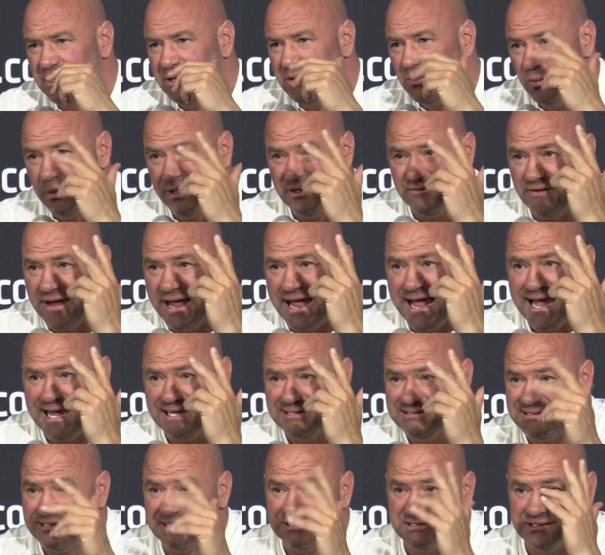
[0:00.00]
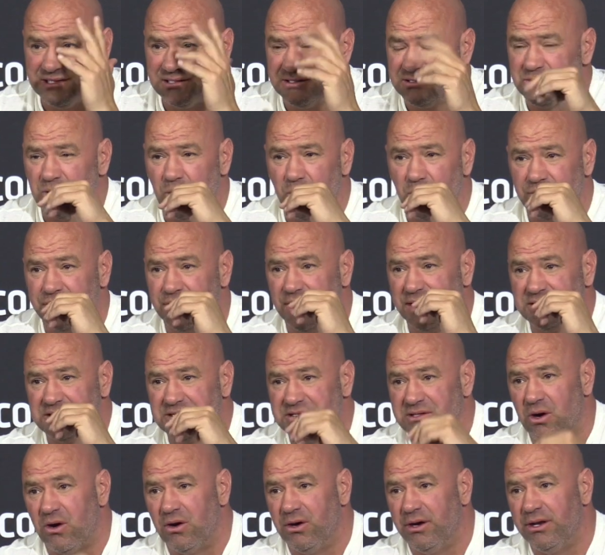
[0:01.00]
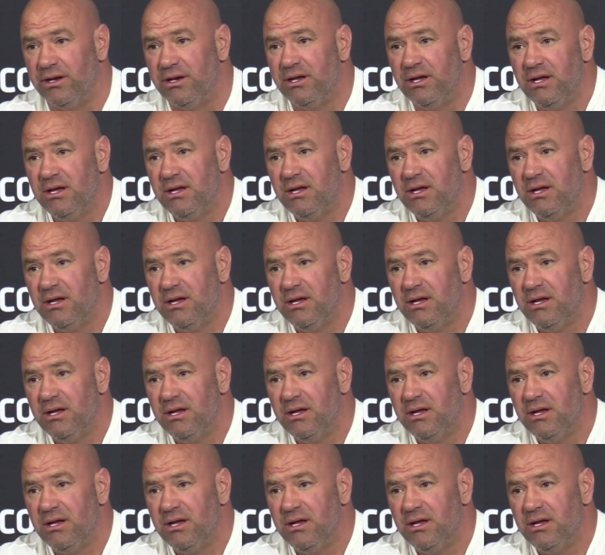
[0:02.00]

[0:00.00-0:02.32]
we've had since this whole thing started.